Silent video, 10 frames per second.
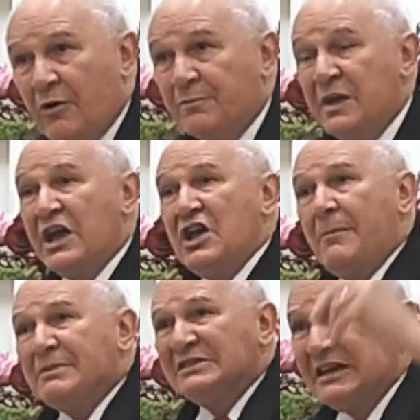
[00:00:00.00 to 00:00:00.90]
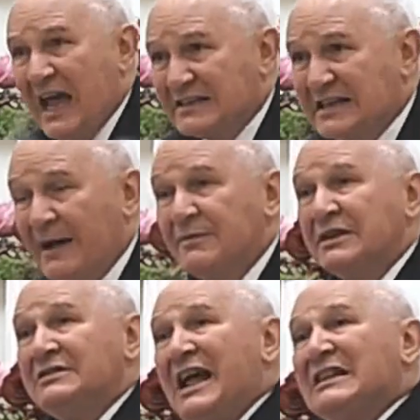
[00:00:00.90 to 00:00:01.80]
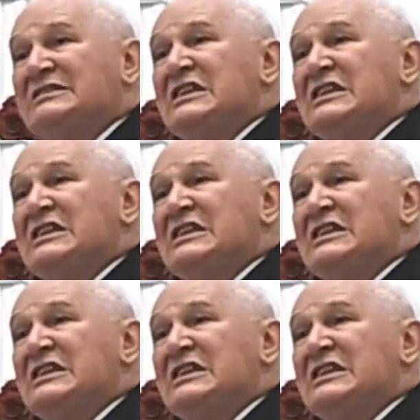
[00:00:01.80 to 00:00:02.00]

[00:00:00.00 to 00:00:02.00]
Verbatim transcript: in prayer, in obedience,